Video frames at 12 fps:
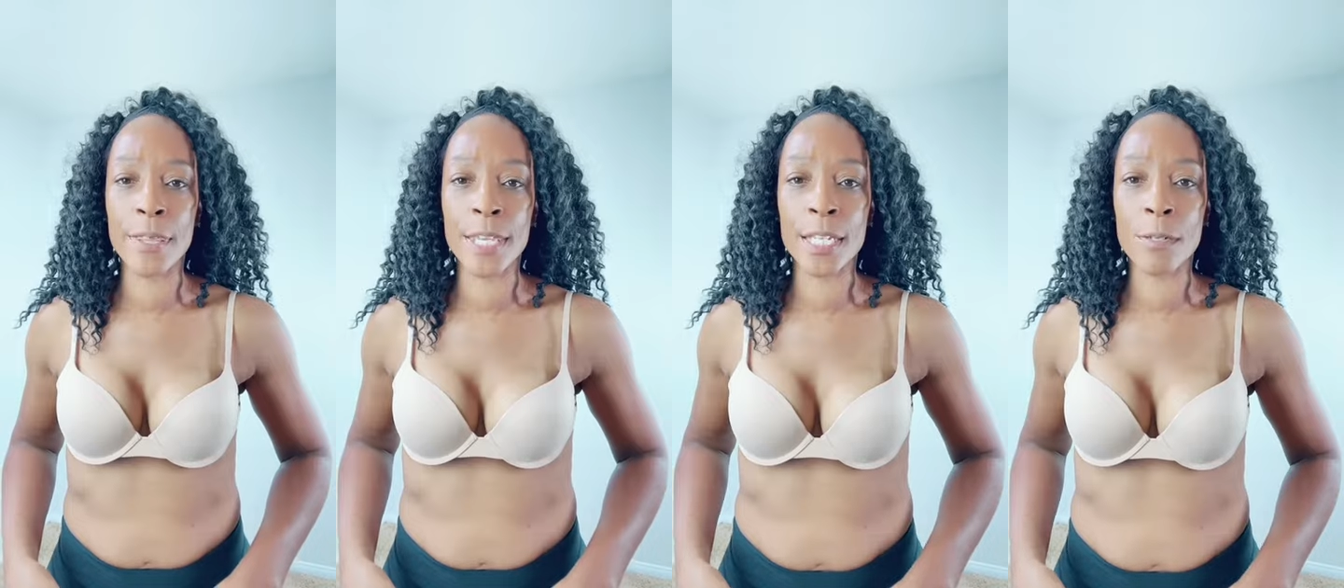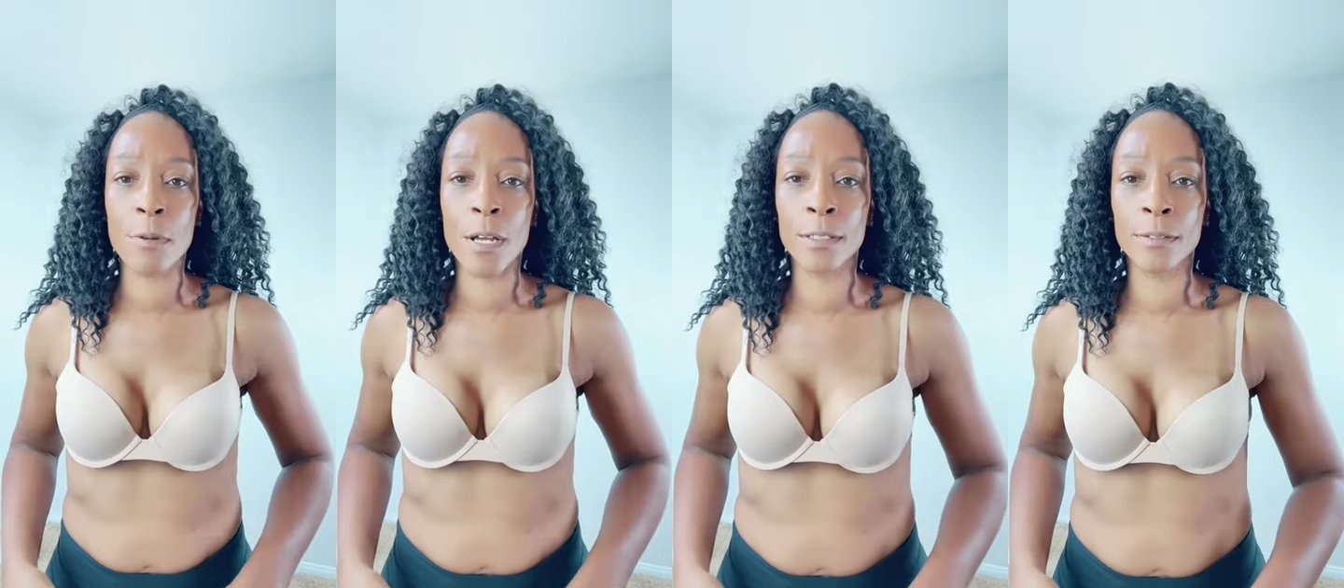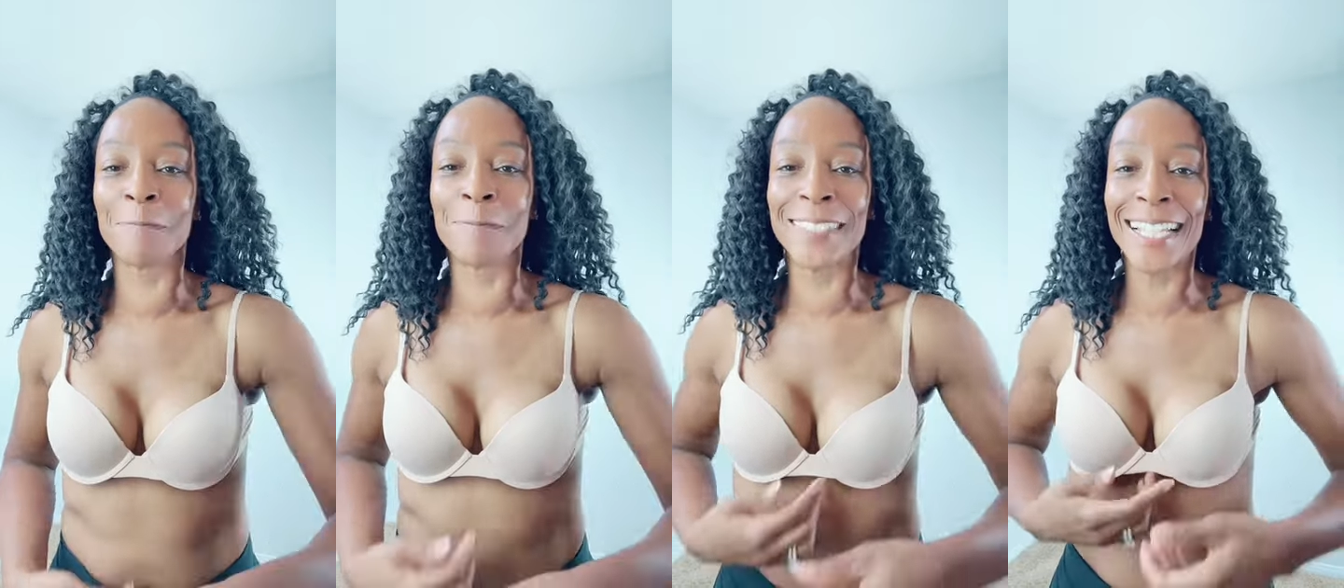with this one?
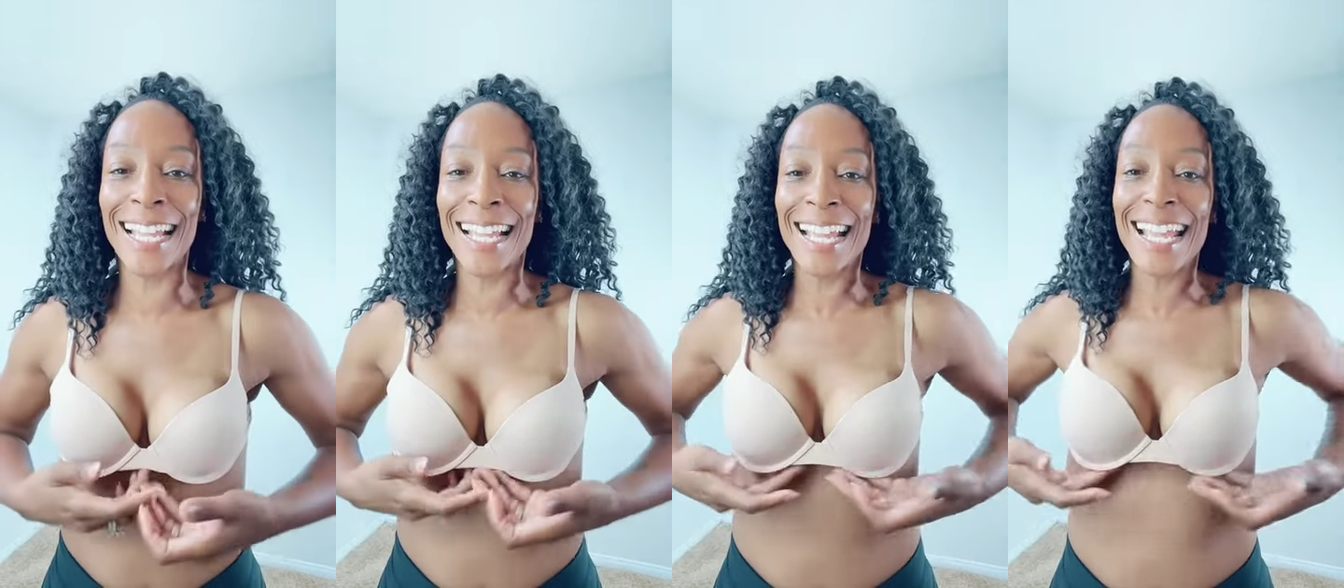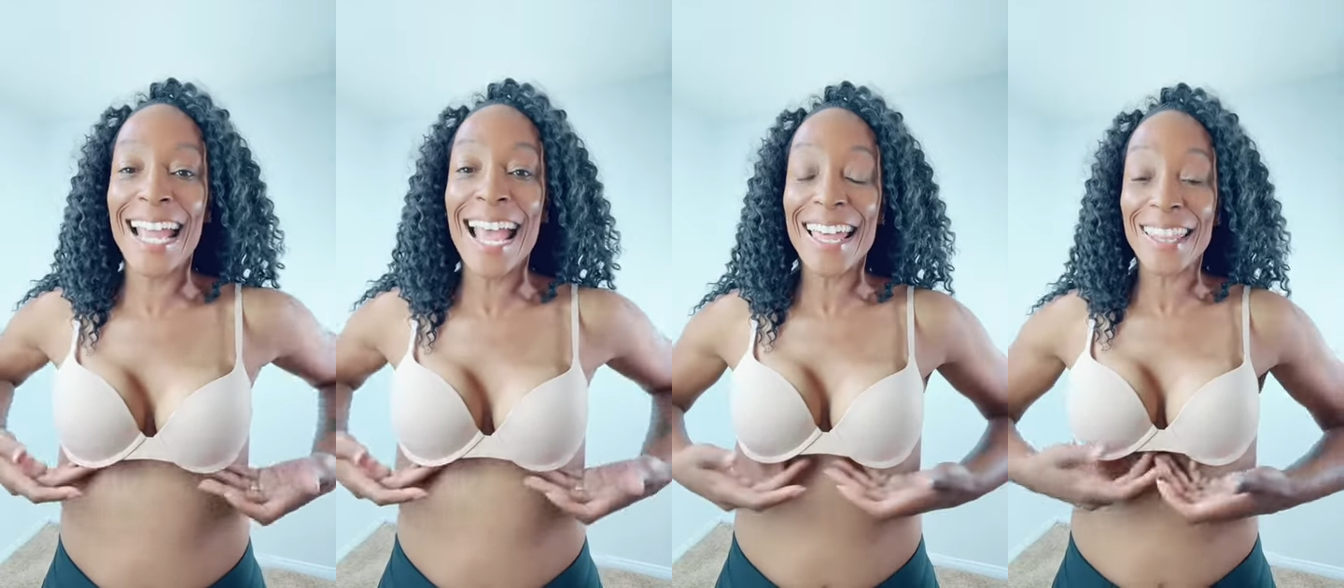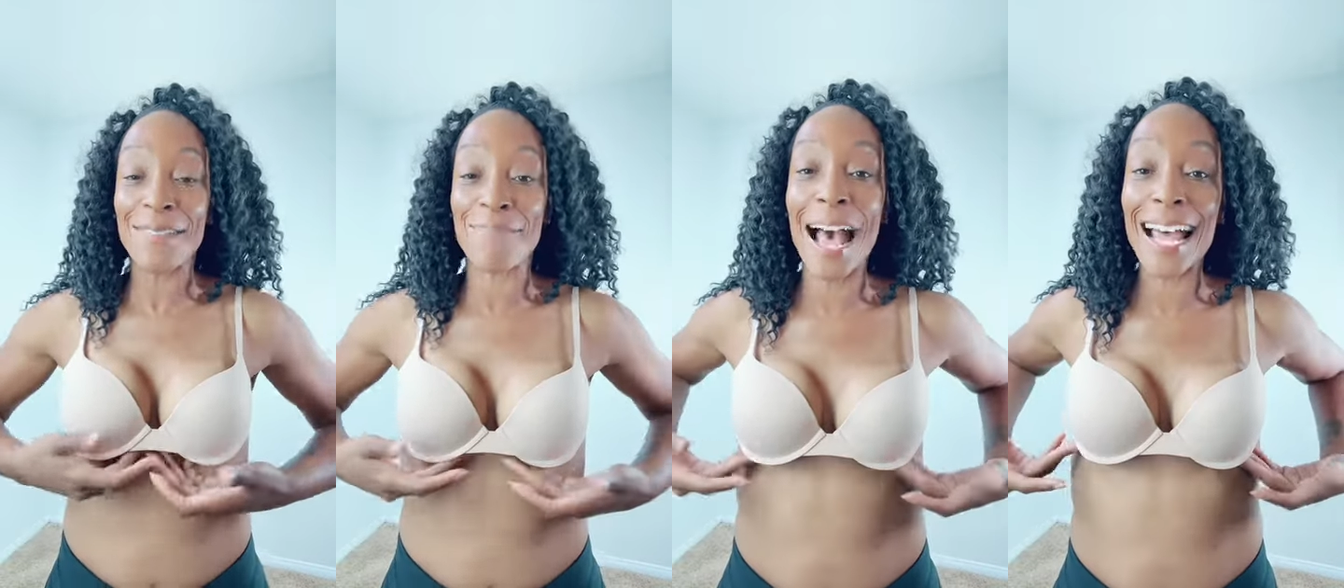
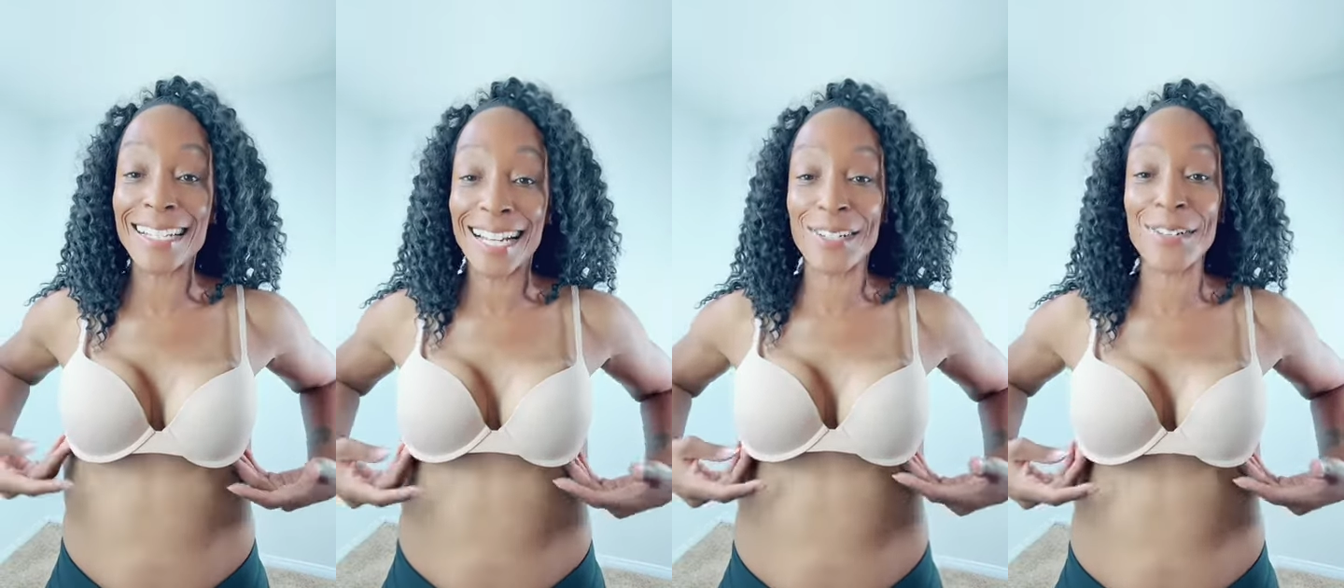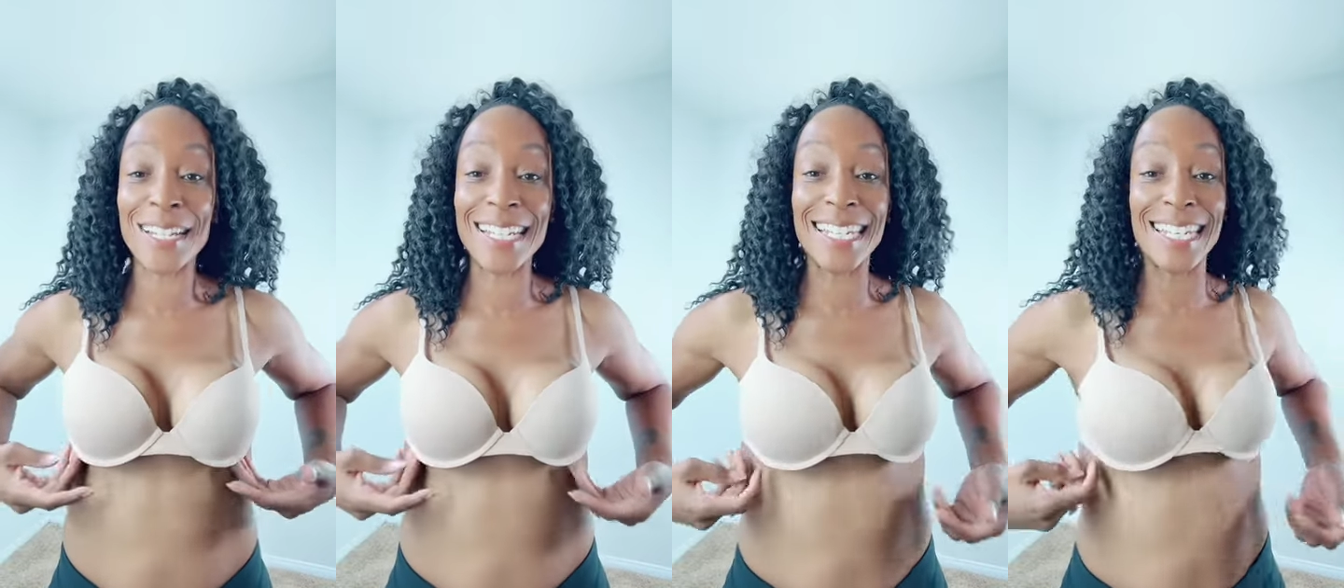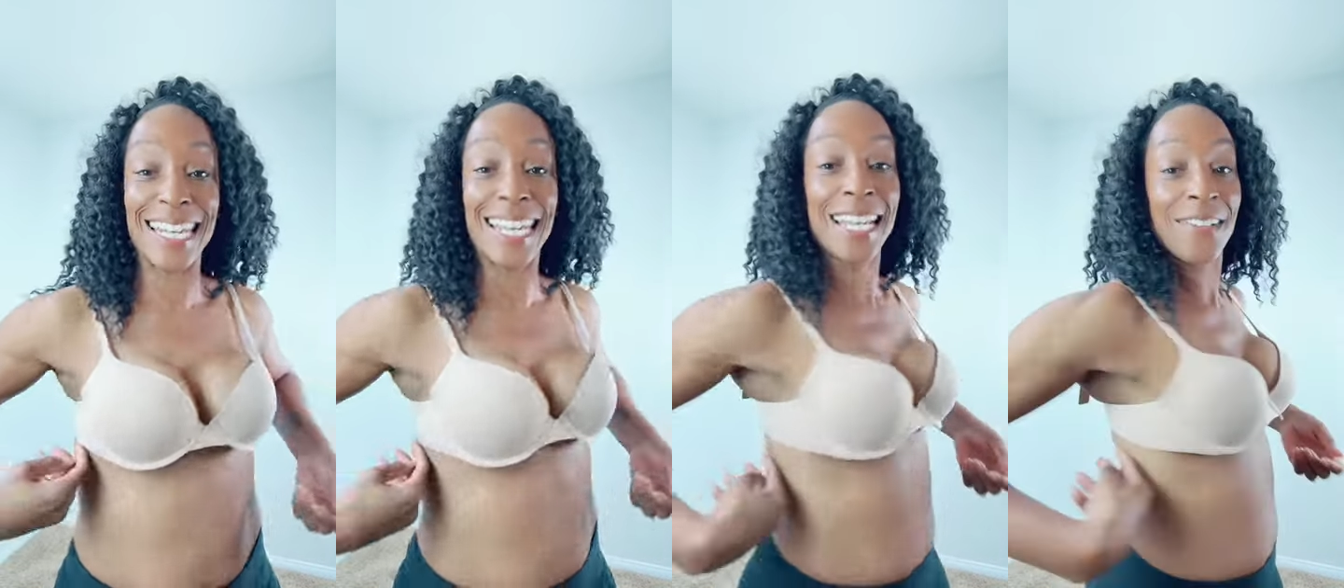The band, as you can
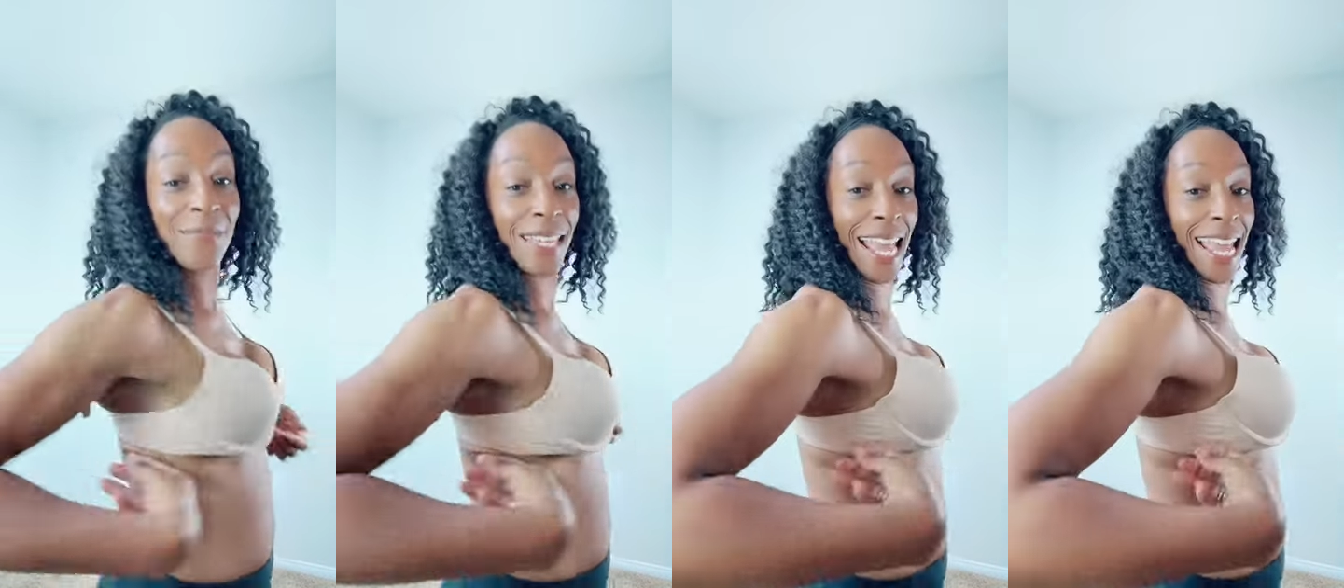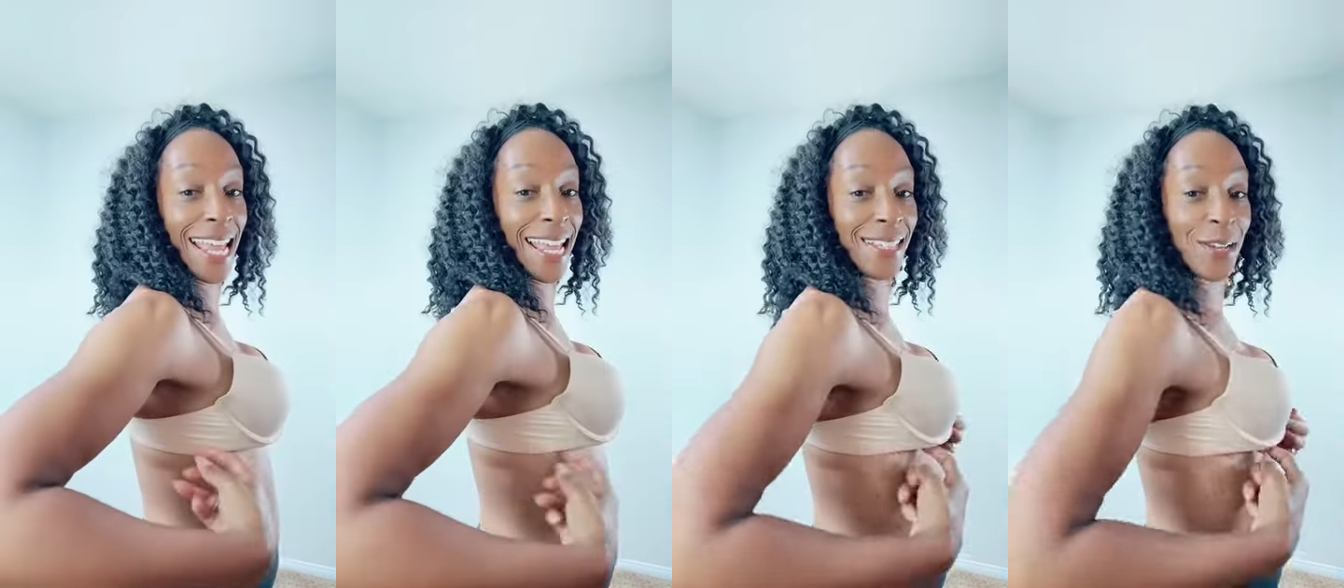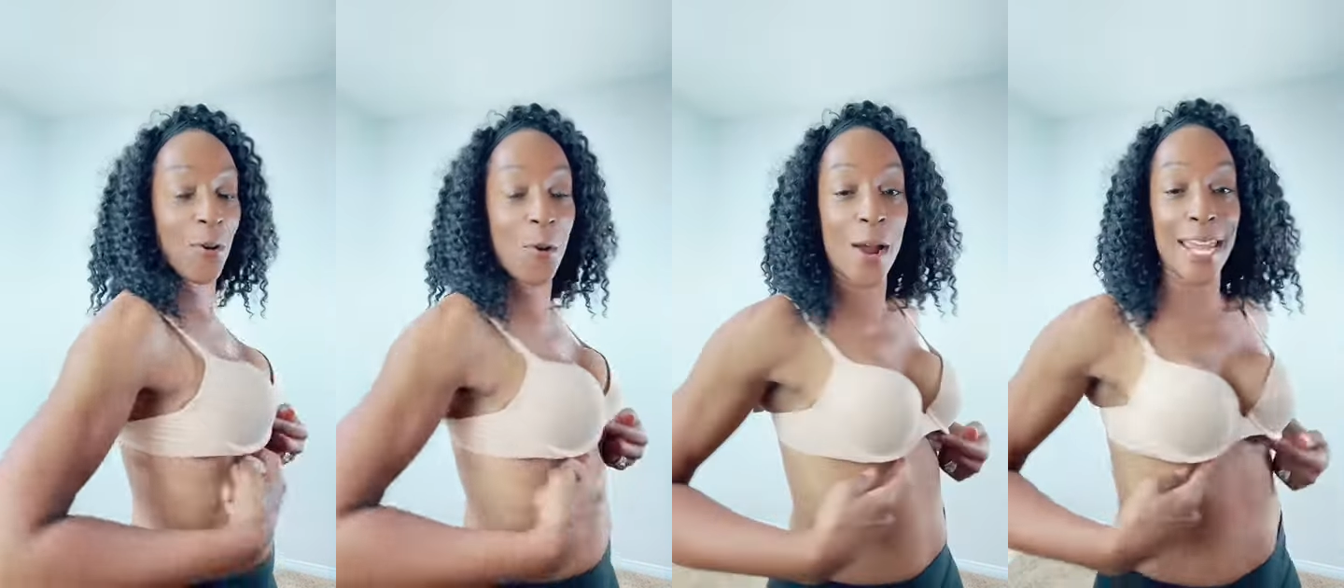see, is
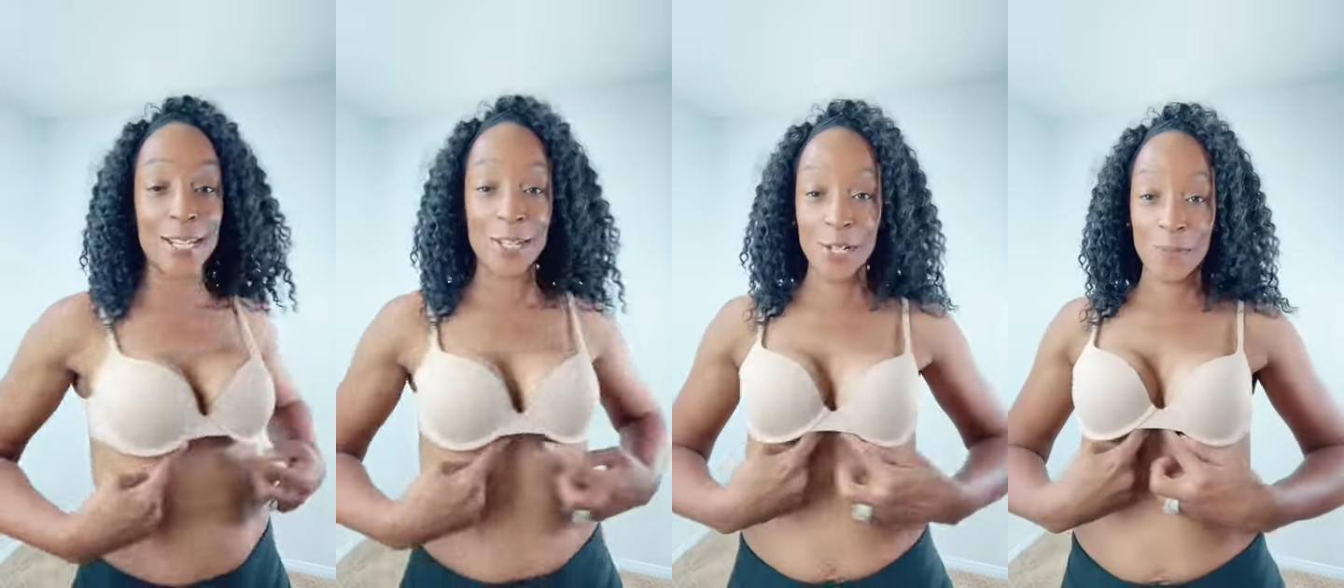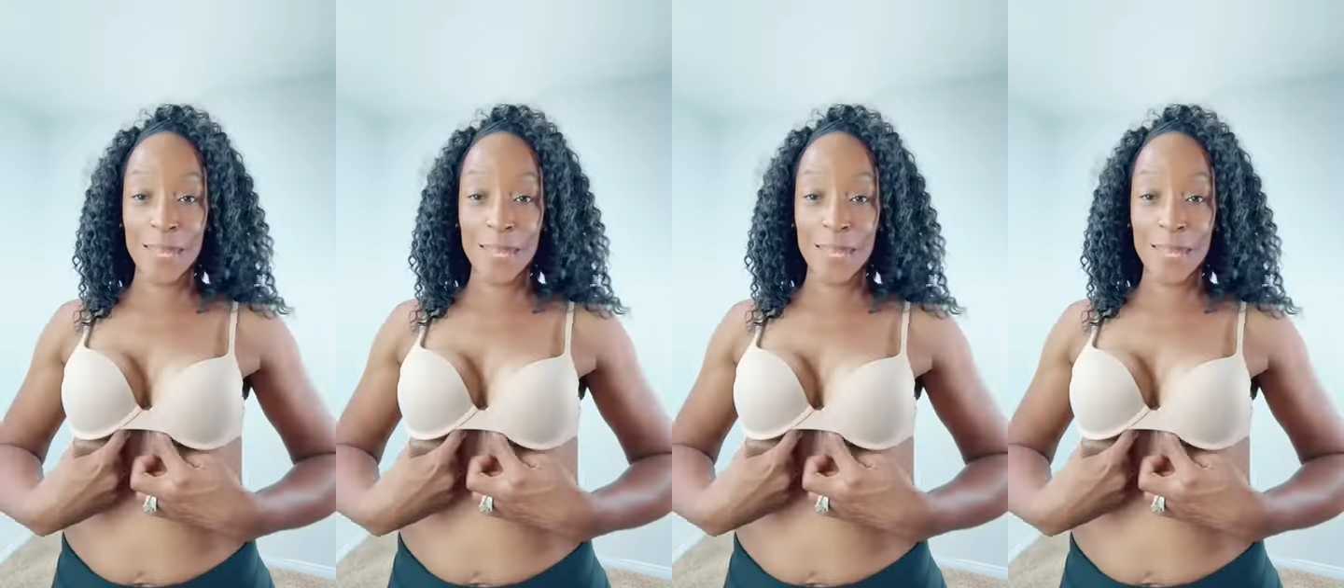way too